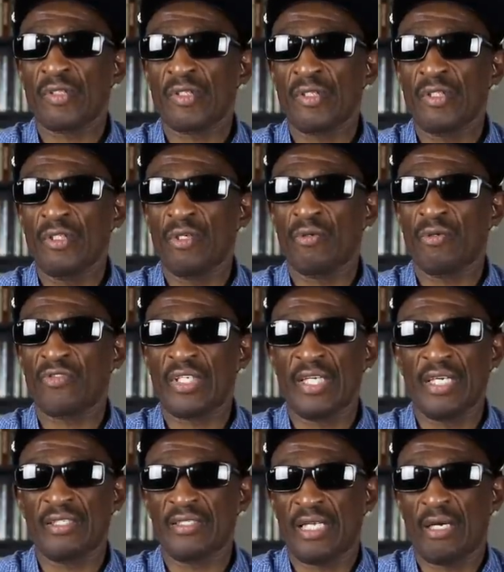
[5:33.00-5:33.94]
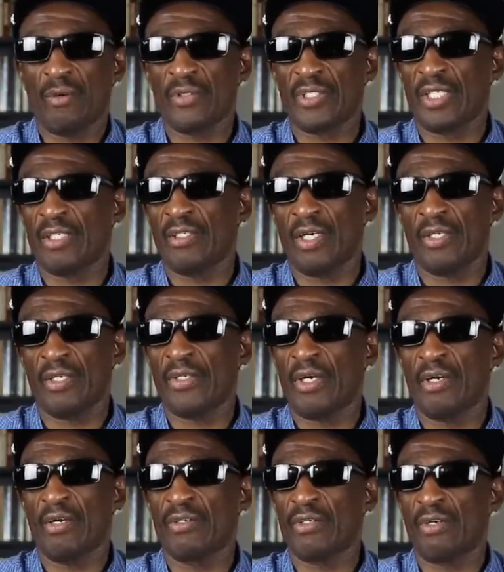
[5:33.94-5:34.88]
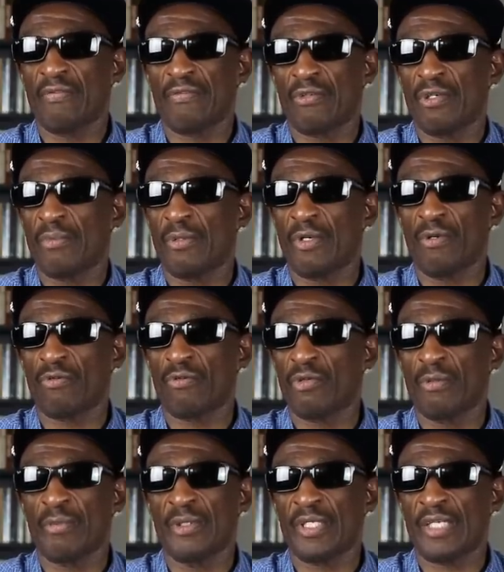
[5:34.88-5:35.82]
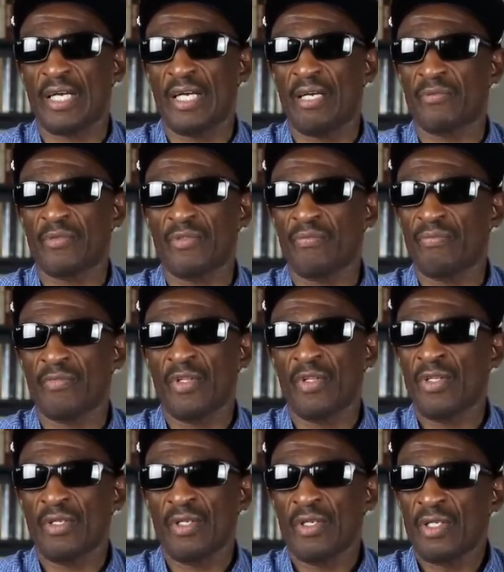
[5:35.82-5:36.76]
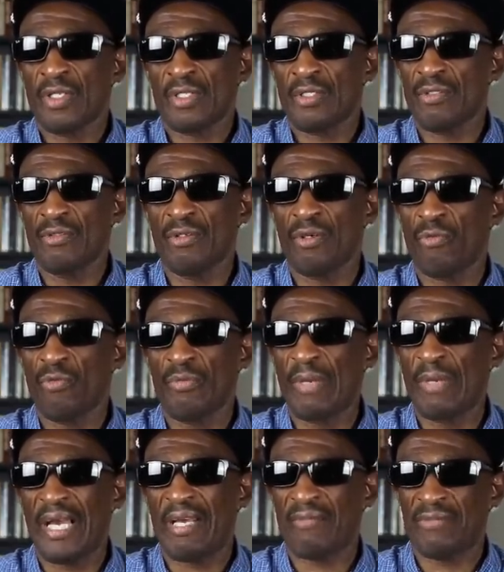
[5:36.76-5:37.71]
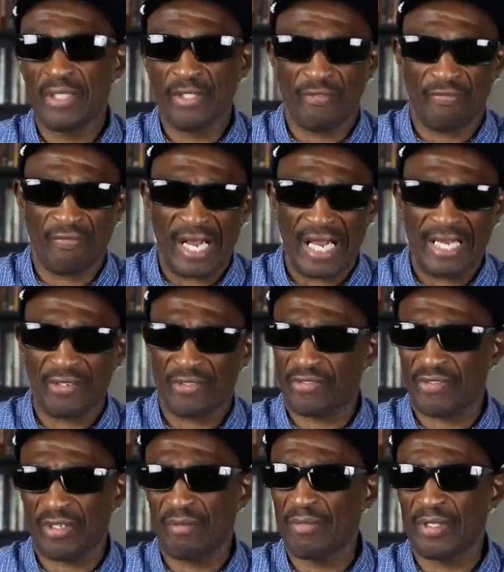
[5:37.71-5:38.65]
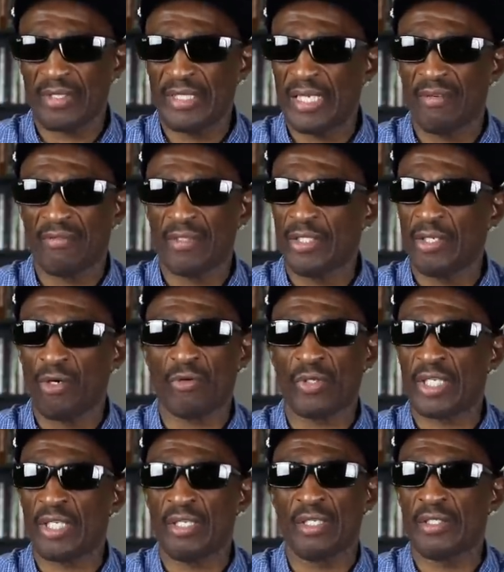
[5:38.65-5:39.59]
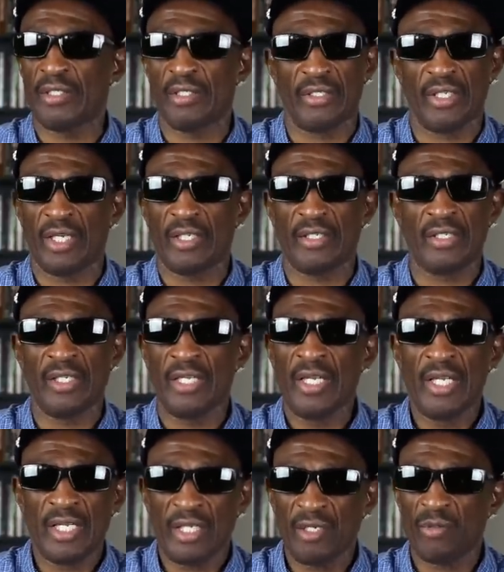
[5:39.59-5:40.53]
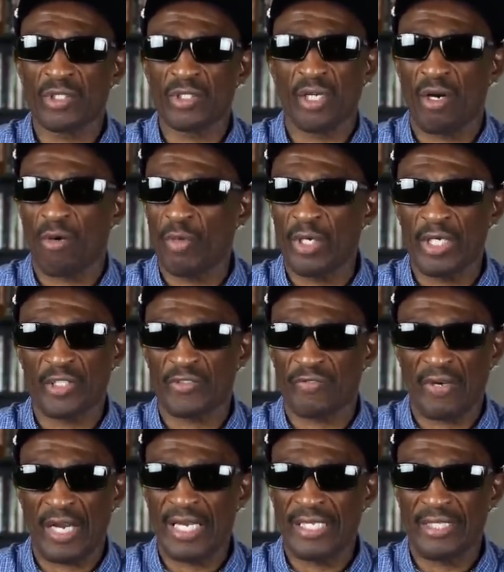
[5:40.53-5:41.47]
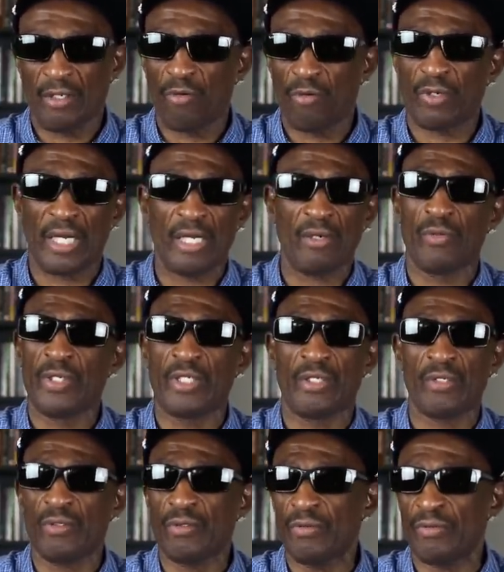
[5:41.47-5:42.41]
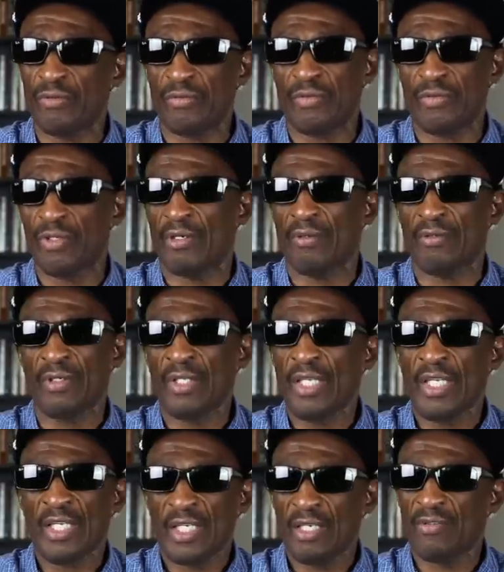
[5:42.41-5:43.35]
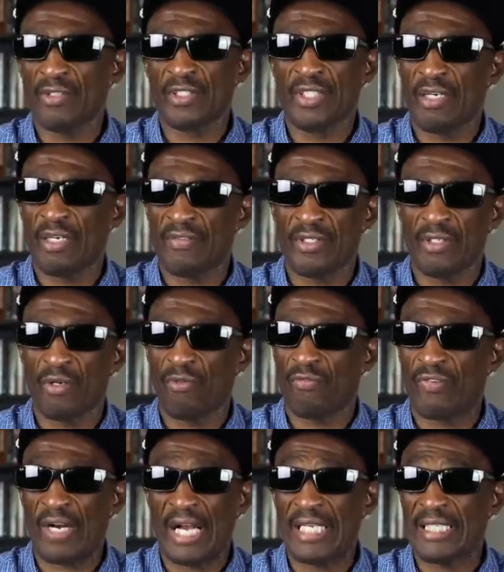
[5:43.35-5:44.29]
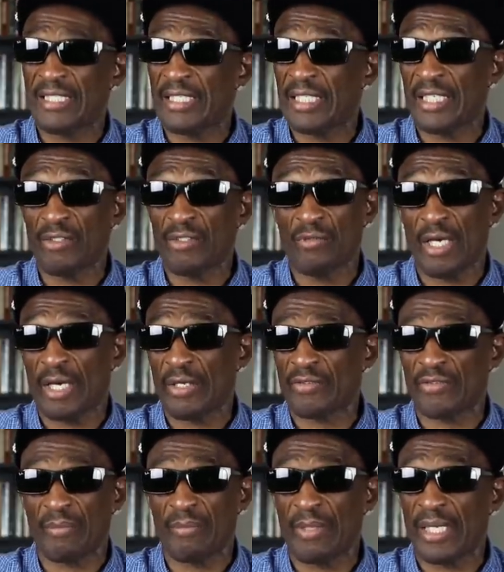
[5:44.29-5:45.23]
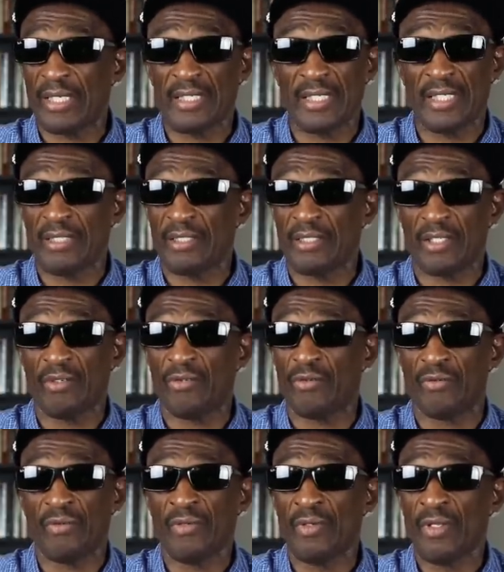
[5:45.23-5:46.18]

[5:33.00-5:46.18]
You know what I'm saying? Because that was unheard of, Crip on Crip in Compton. You know, we might have a little fight or something, but never no killing or nothing. It was always fighting, okay, we cool, you know? It was never no fighting, then you got somebody getting killed.